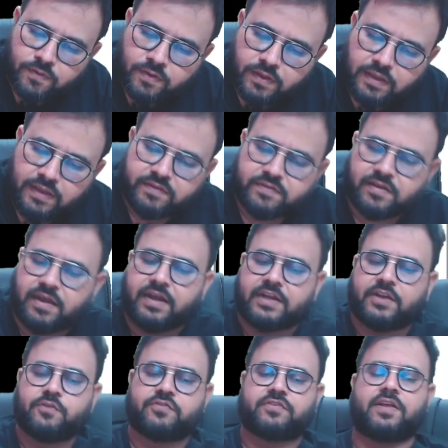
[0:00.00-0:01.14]
is
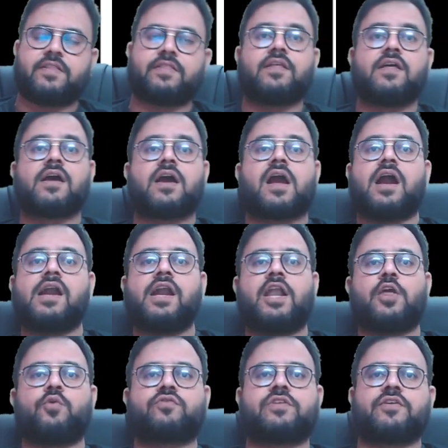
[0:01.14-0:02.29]
collective strength
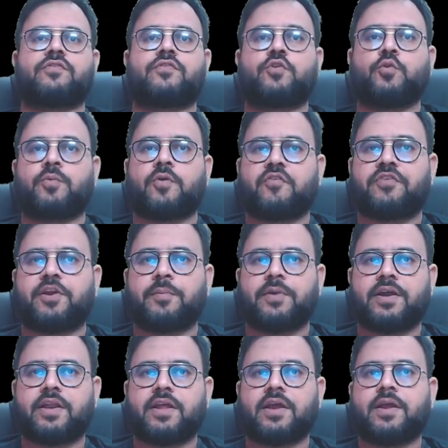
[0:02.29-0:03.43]
conducive to profitability?
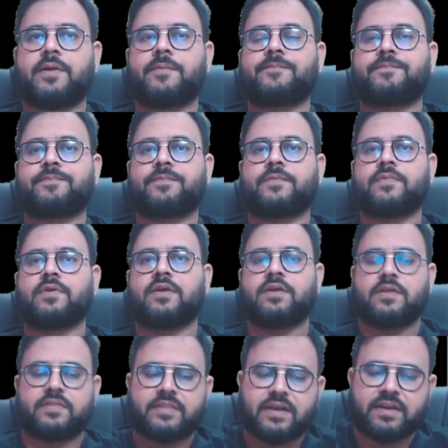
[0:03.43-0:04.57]

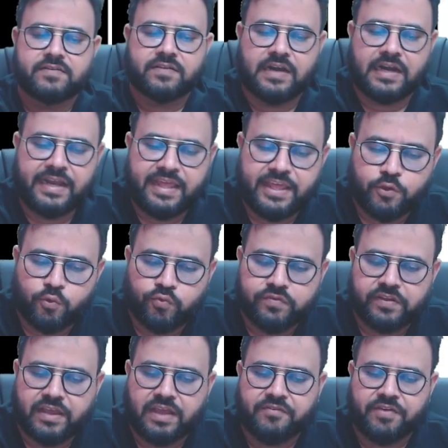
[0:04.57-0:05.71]
That is
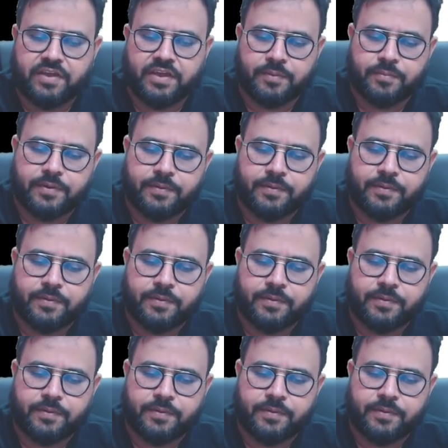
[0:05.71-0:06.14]
DUCIVE.